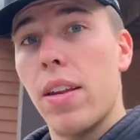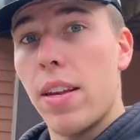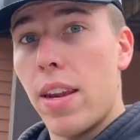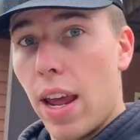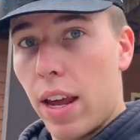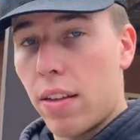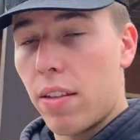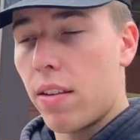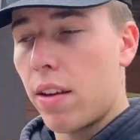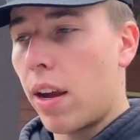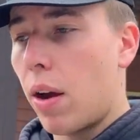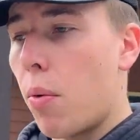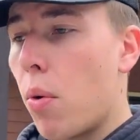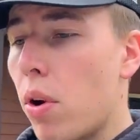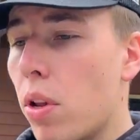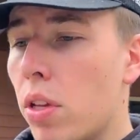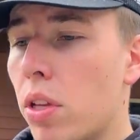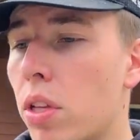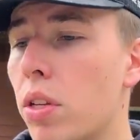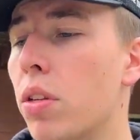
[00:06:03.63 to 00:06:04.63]
the next thing I
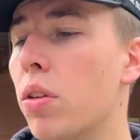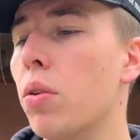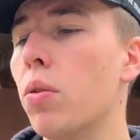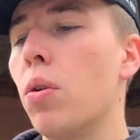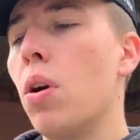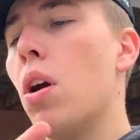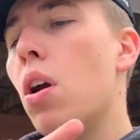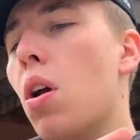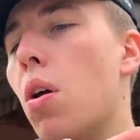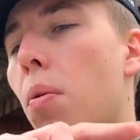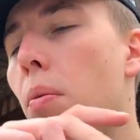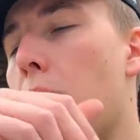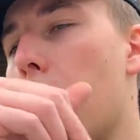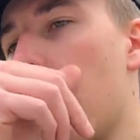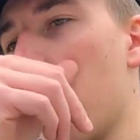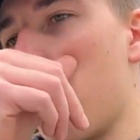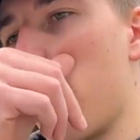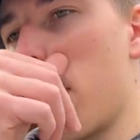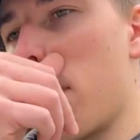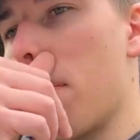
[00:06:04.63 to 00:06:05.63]
wanted to do
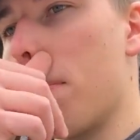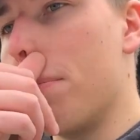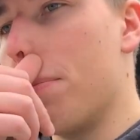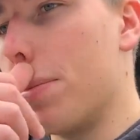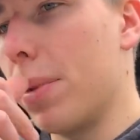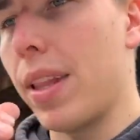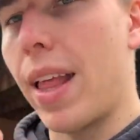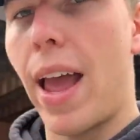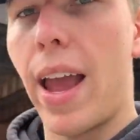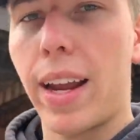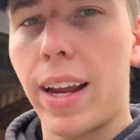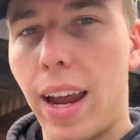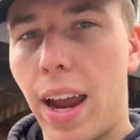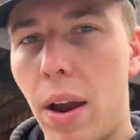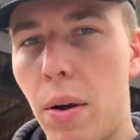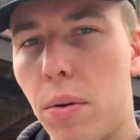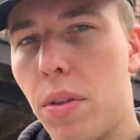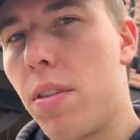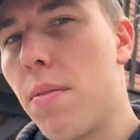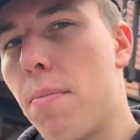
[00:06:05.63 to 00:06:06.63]
was black
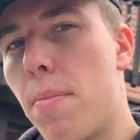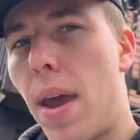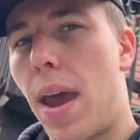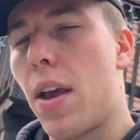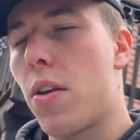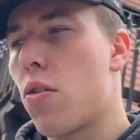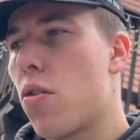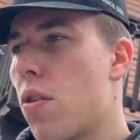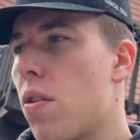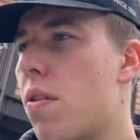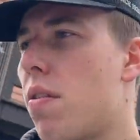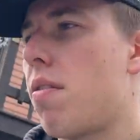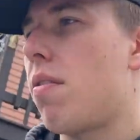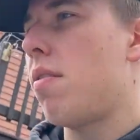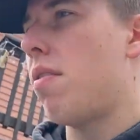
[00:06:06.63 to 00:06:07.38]
out the badges